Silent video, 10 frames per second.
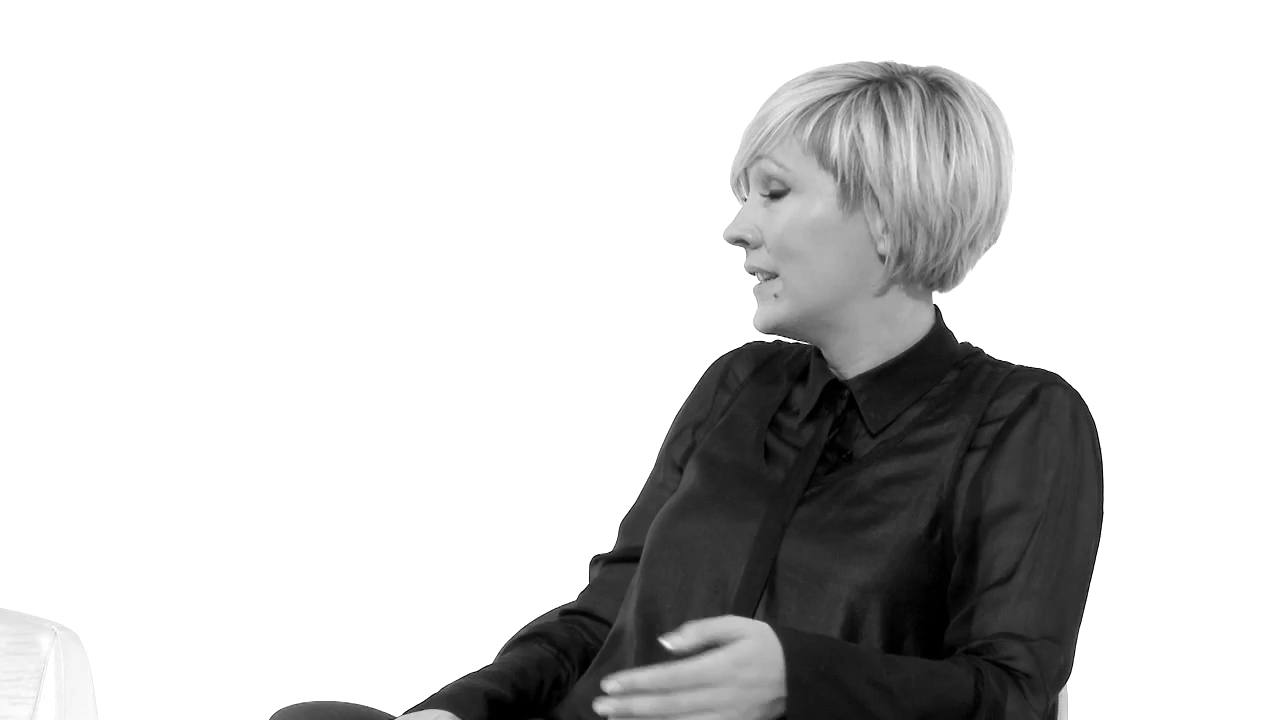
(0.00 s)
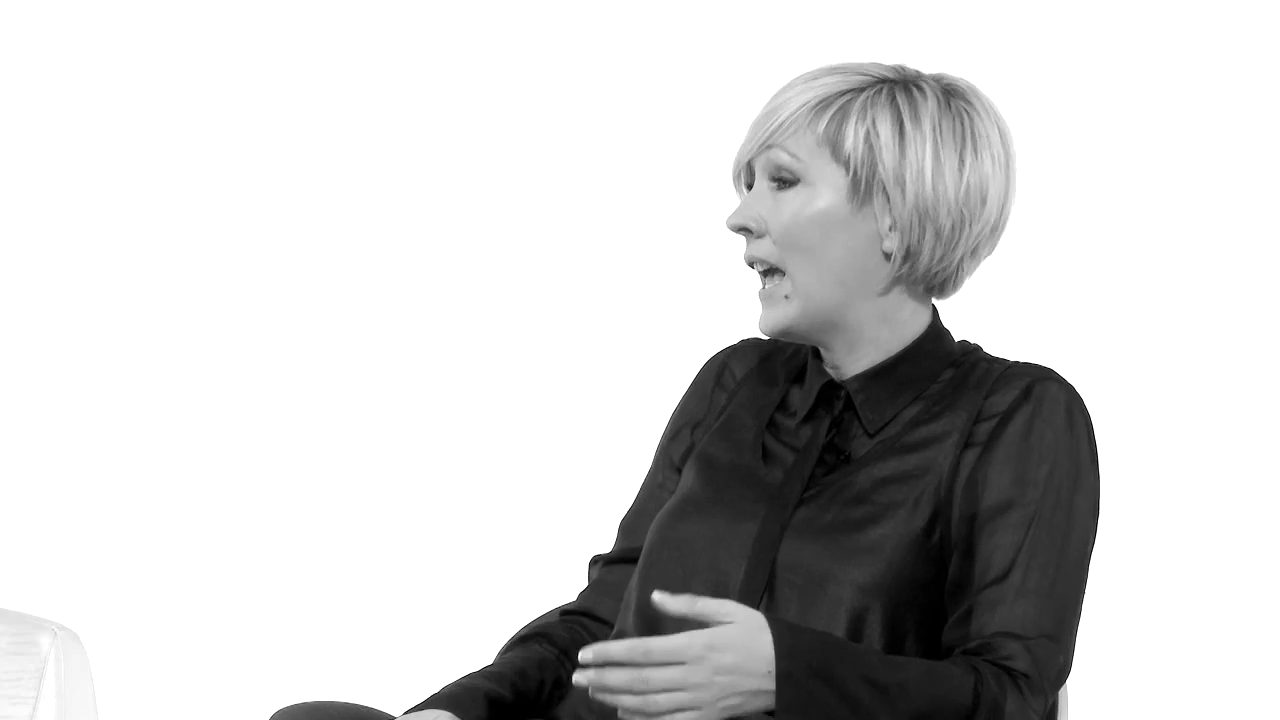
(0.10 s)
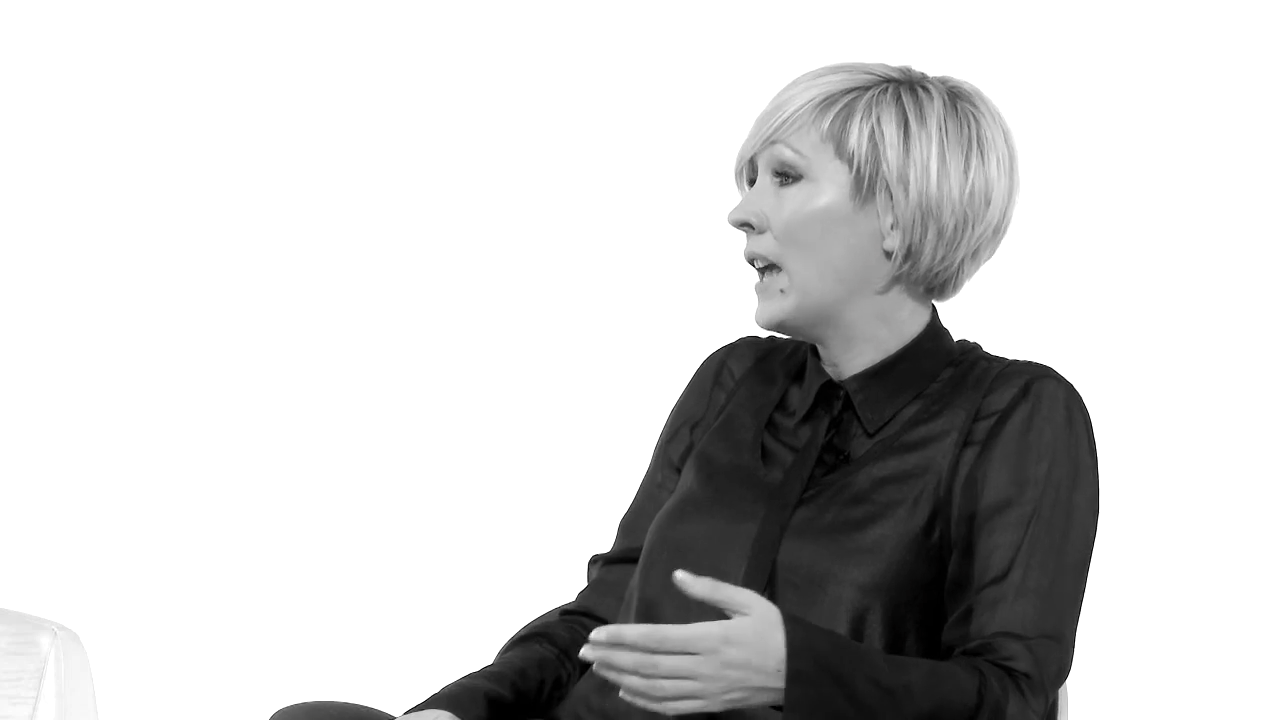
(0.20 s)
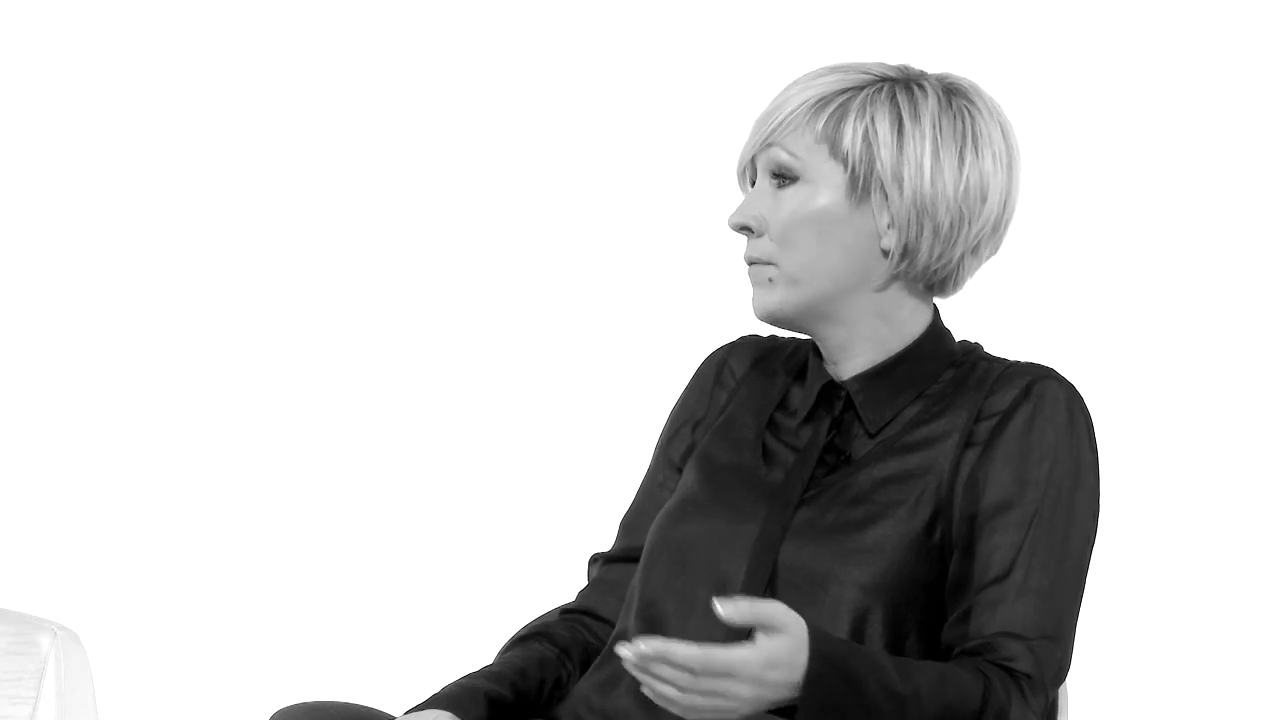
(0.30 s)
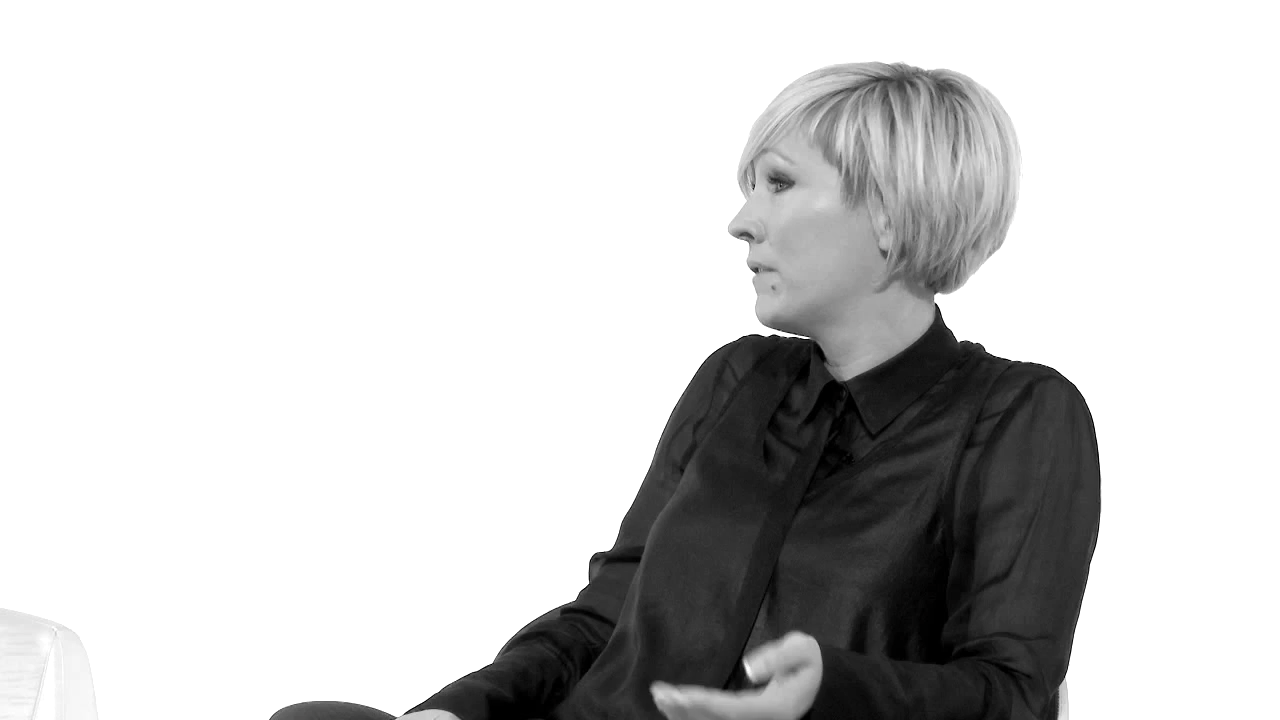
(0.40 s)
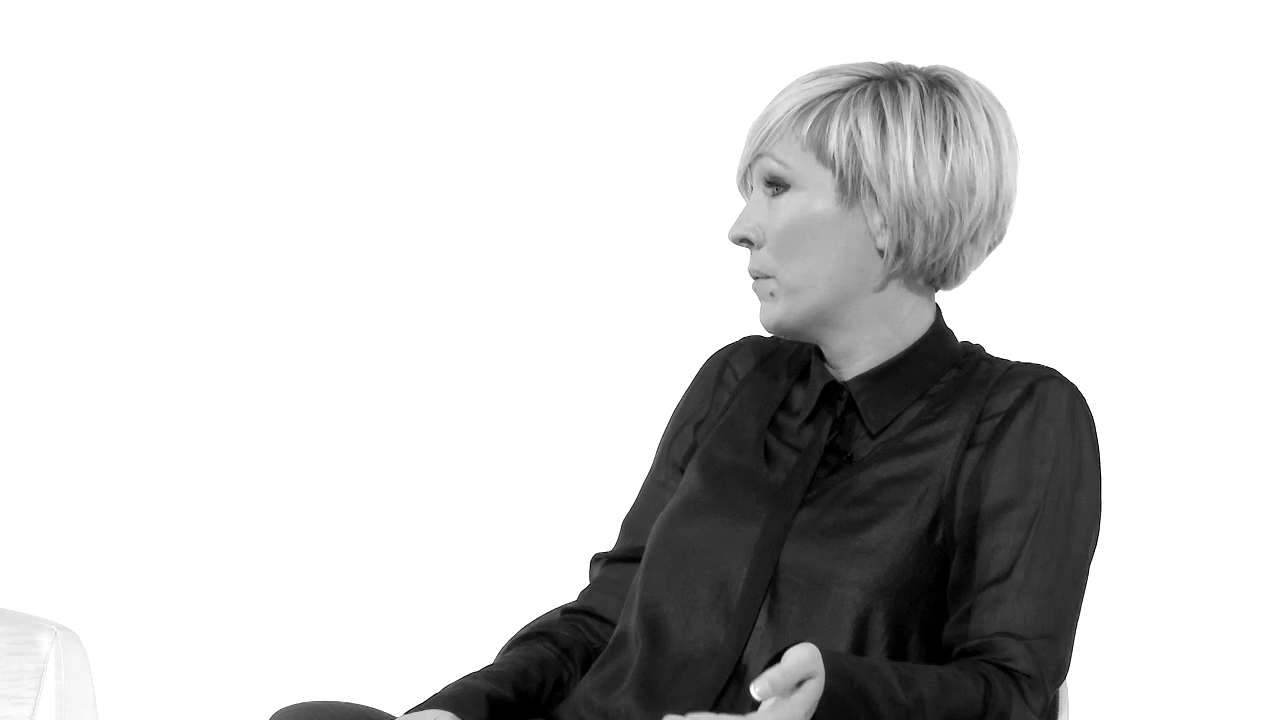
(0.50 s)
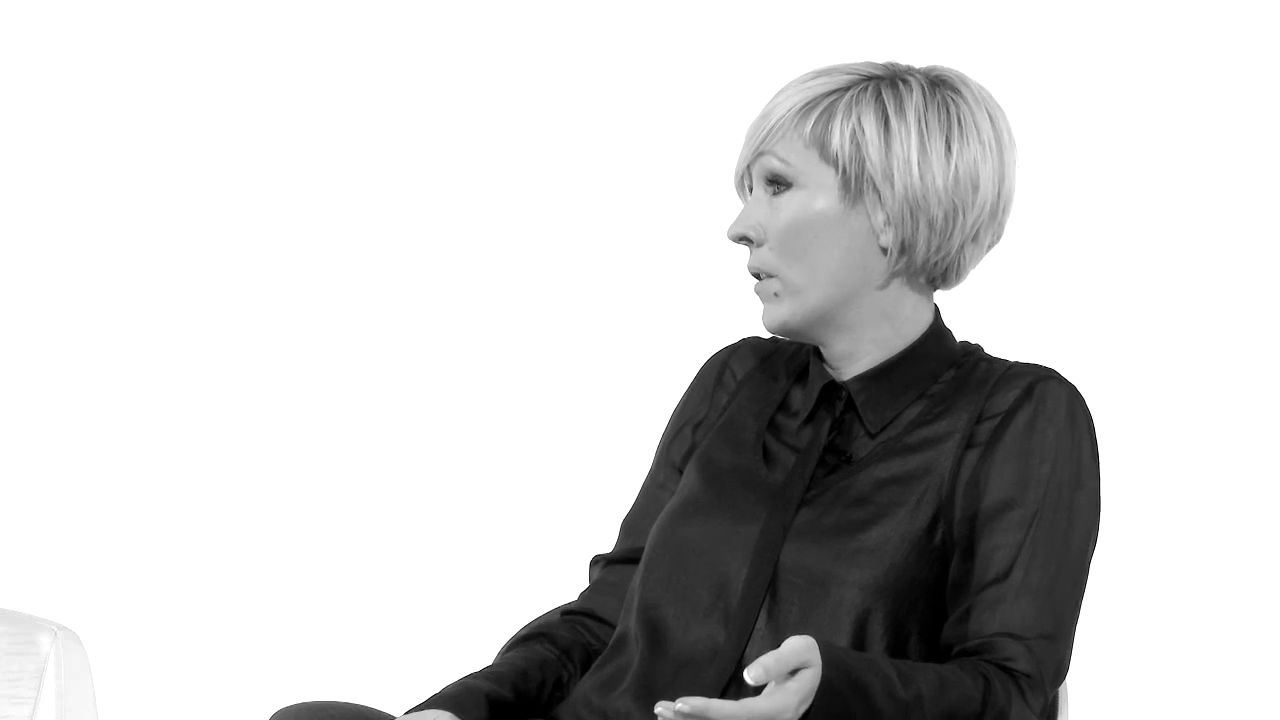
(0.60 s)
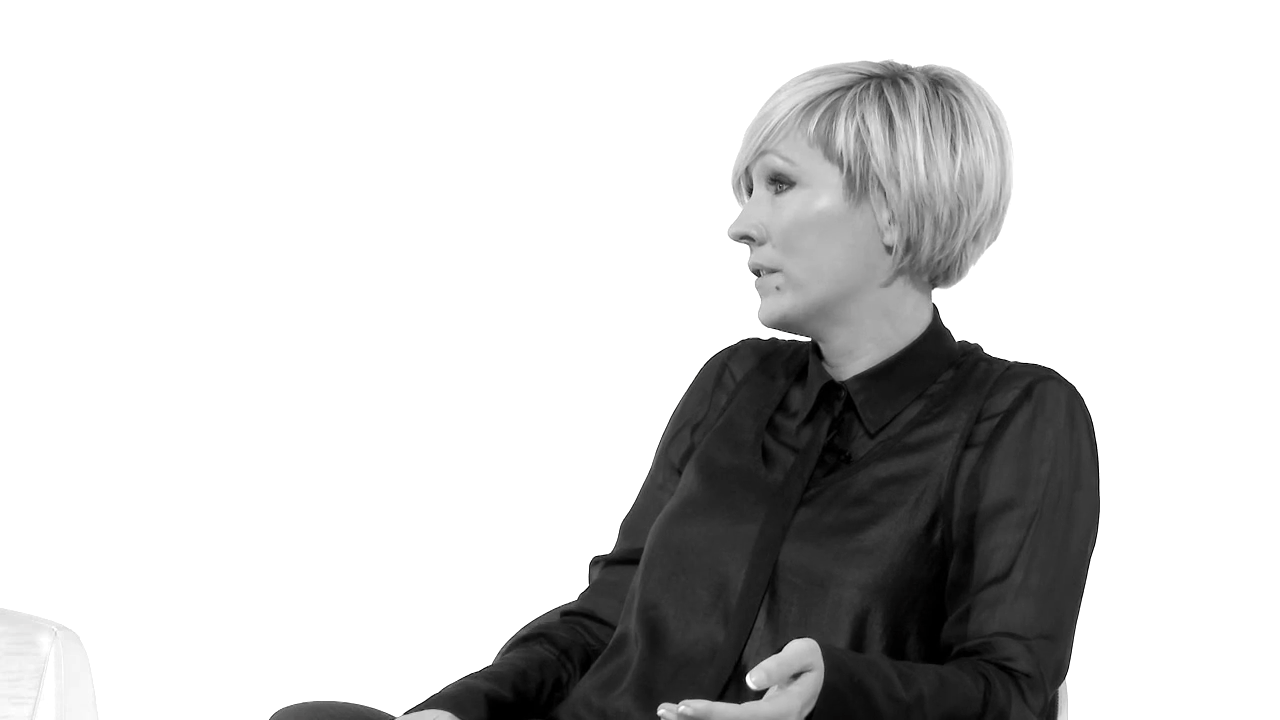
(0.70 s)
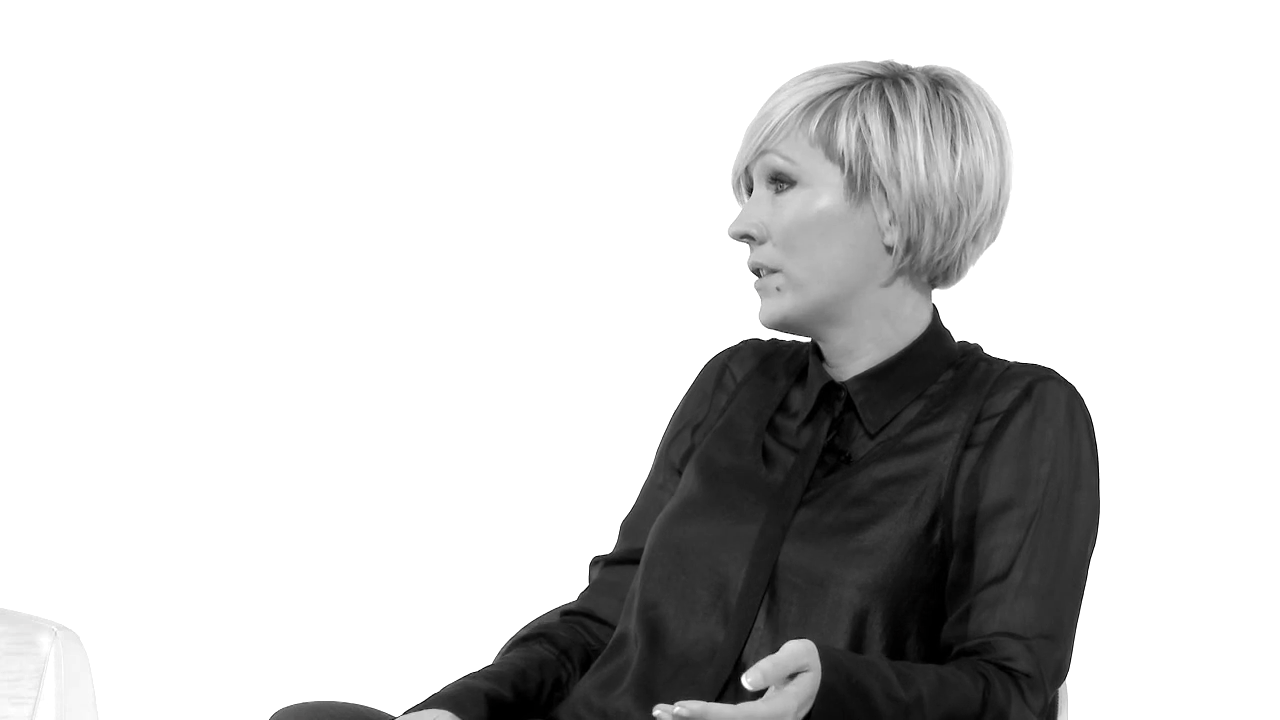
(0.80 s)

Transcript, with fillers: to everyone,